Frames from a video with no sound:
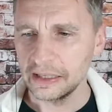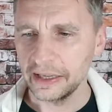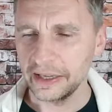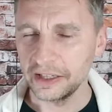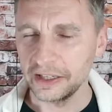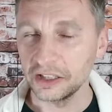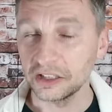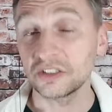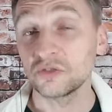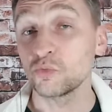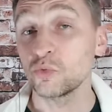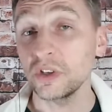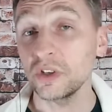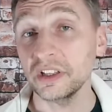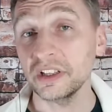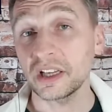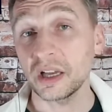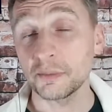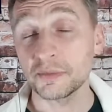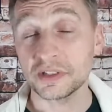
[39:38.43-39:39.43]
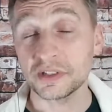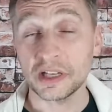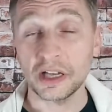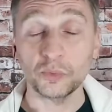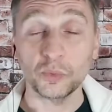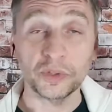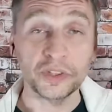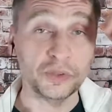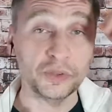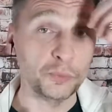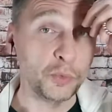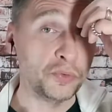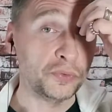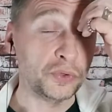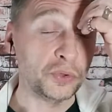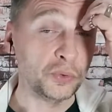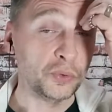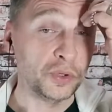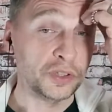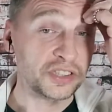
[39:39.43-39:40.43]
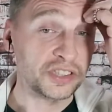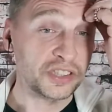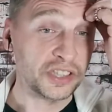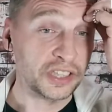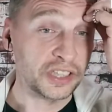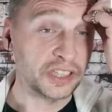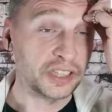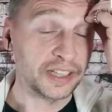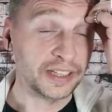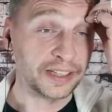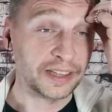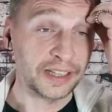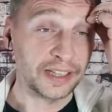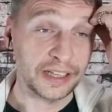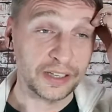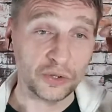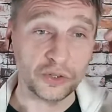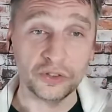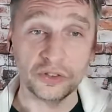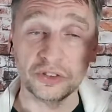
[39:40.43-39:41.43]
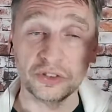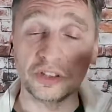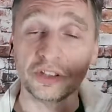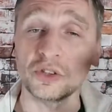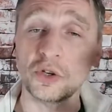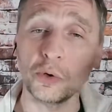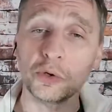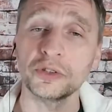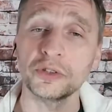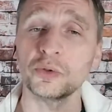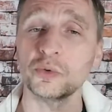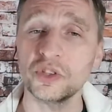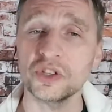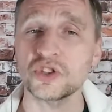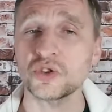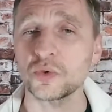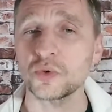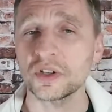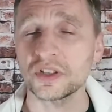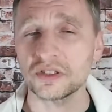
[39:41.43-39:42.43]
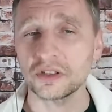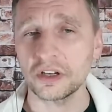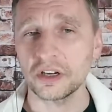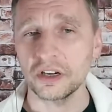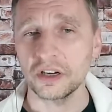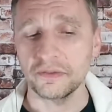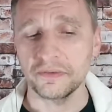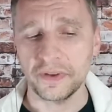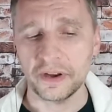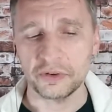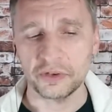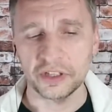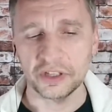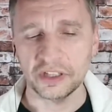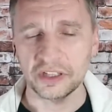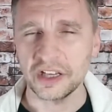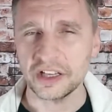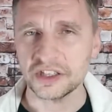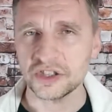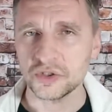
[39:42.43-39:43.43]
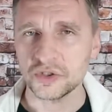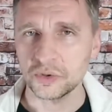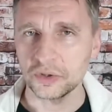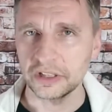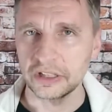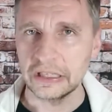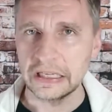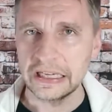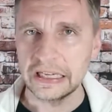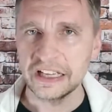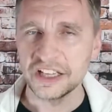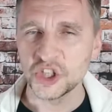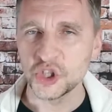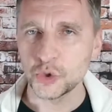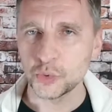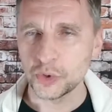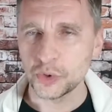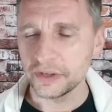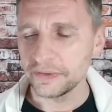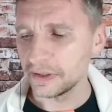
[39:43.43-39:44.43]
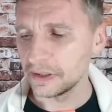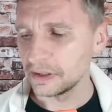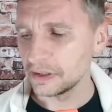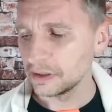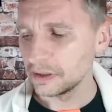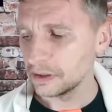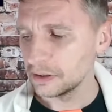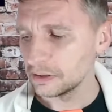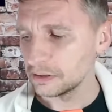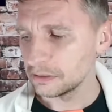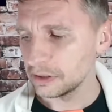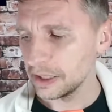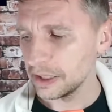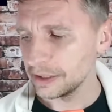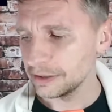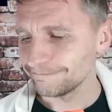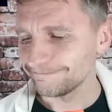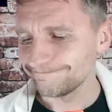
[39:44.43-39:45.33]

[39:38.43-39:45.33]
And it really comes out when you move to a city like that, or when you go into districts that are very industrially driven, right?